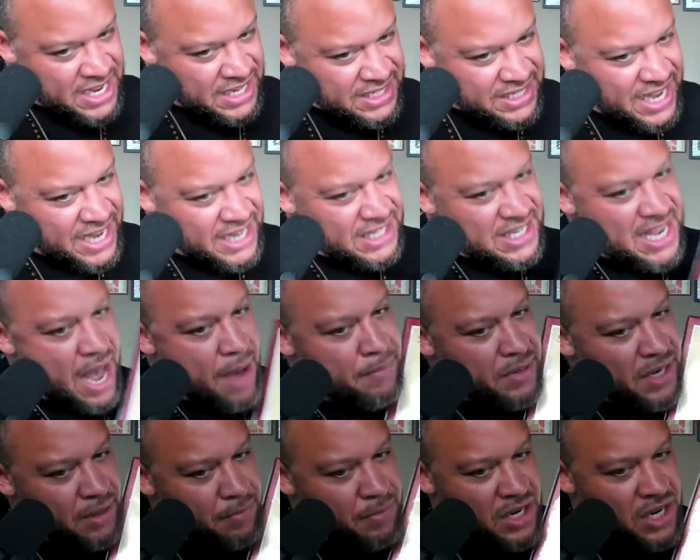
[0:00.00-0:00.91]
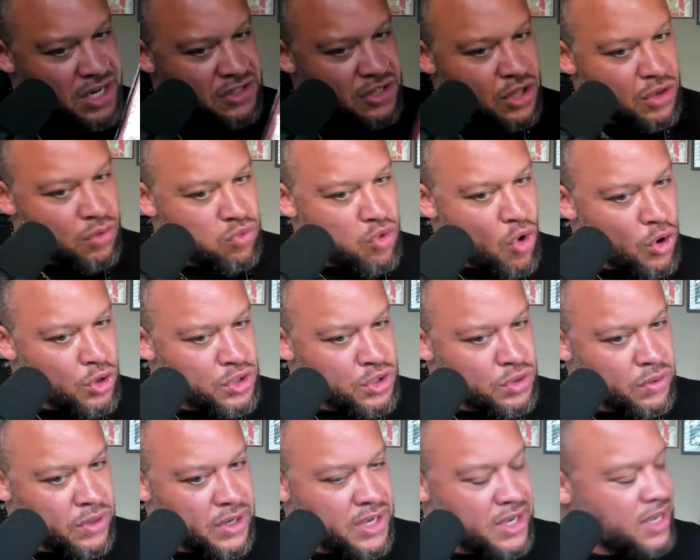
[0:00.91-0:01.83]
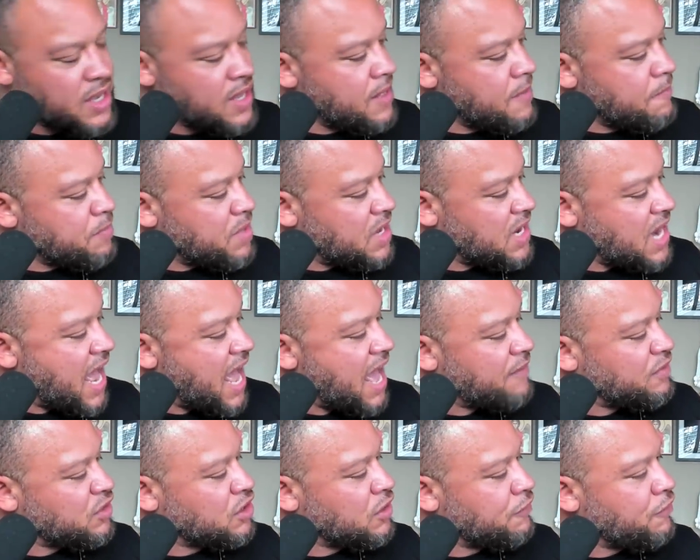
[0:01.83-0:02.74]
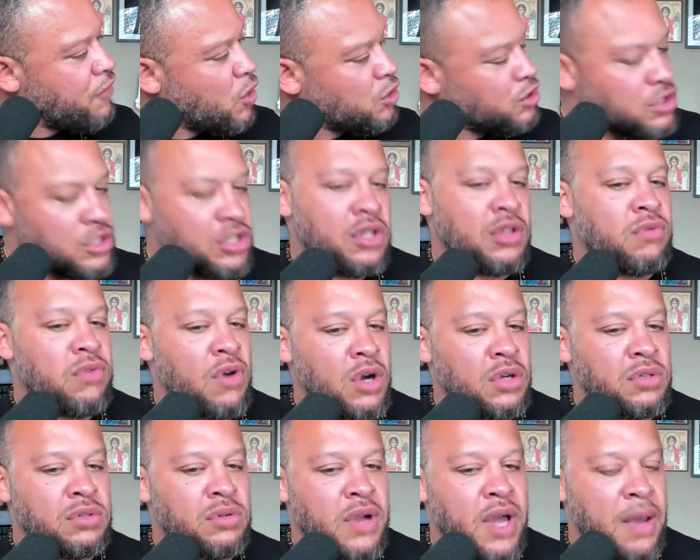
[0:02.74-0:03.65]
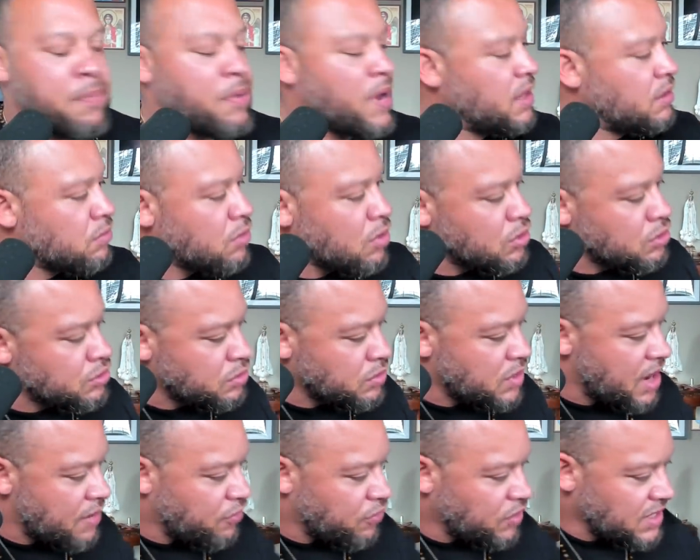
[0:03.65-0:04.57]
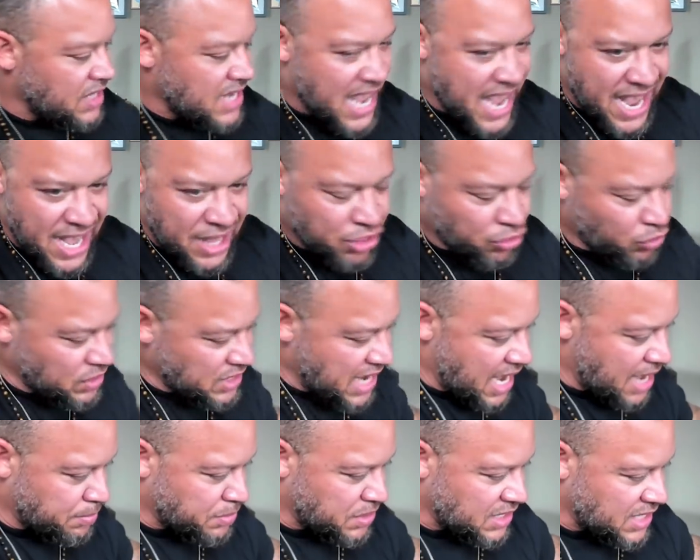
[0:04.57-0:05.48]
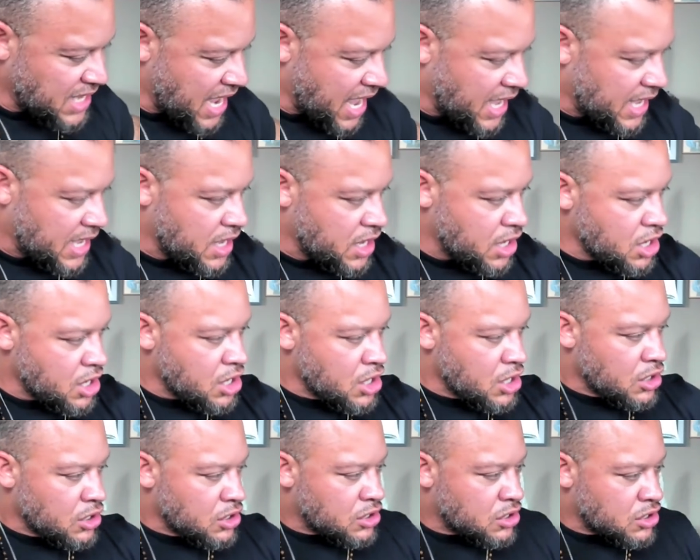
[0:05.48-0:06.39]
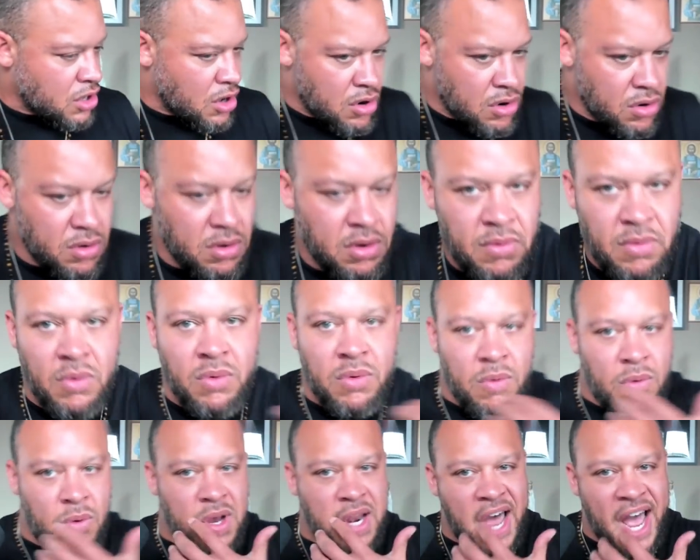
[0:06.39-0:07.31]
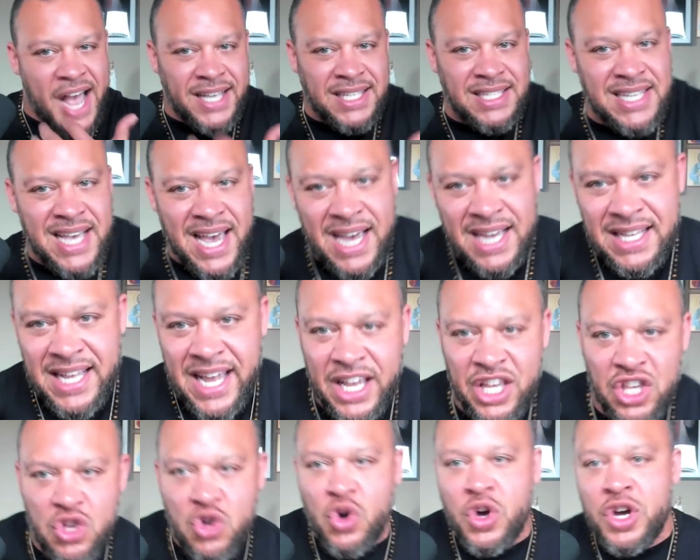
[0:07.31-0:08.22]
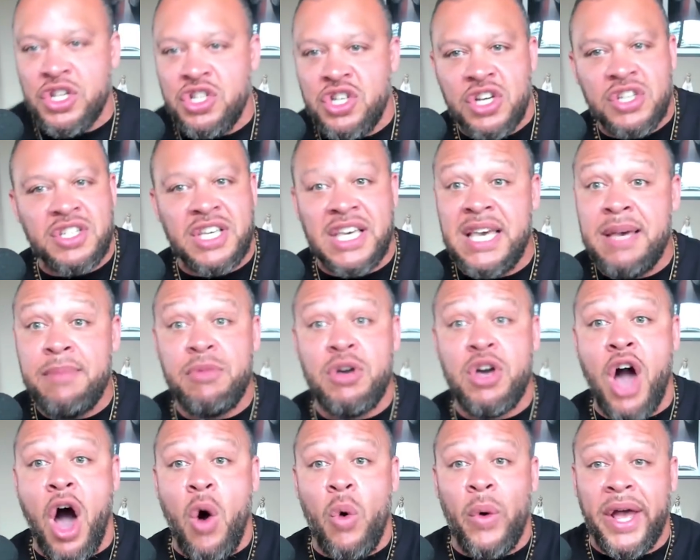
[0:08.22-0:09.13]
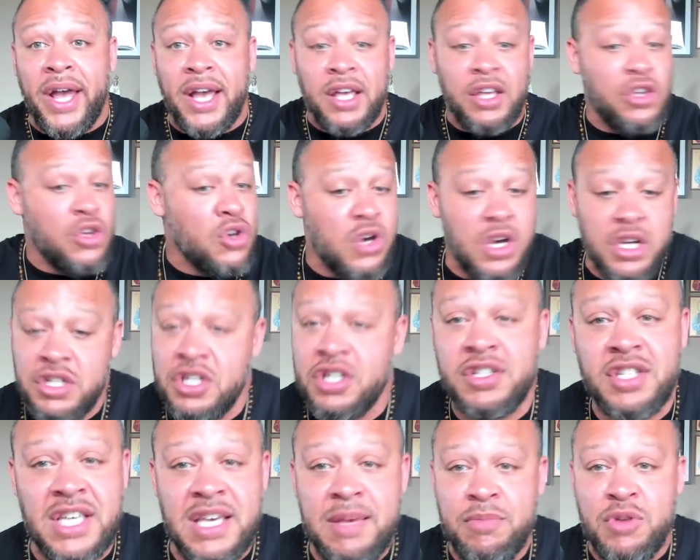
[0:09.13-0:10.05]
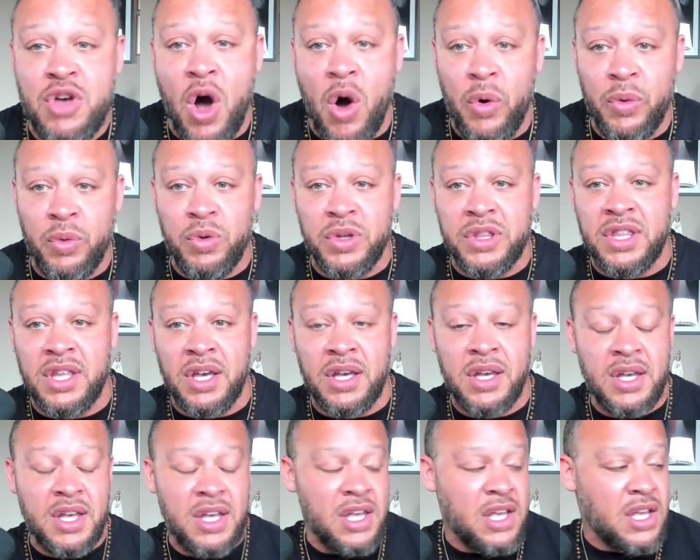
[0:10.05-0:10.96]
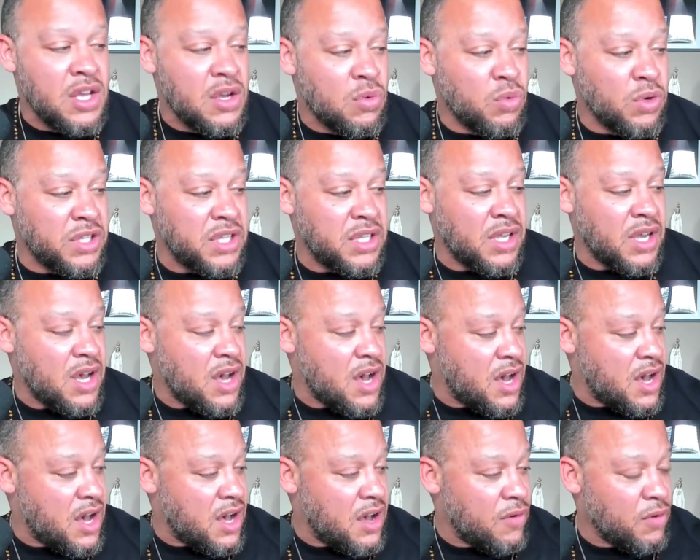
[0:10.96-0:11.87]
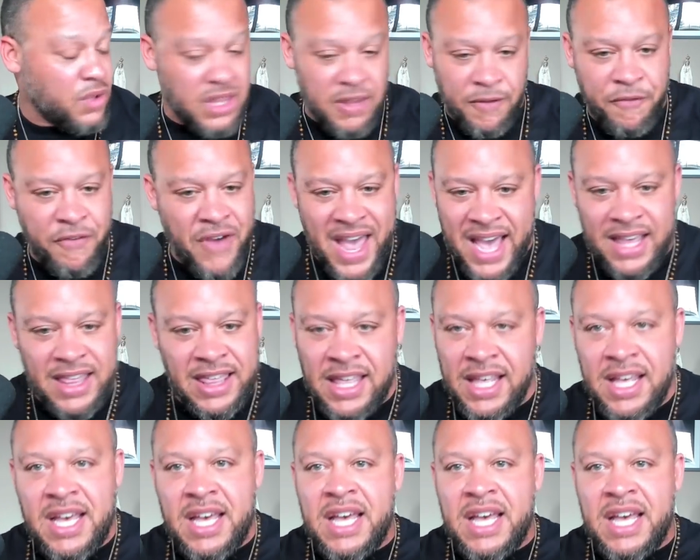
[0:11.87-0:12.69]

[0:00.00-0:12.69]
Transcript: Saint Dominic because of the rosary. And I have a devotion to the rosary. I pray the rosary every day, three times a day. So when I say that you could just keep going, you could just keep going with the, with the, uh, with the faith,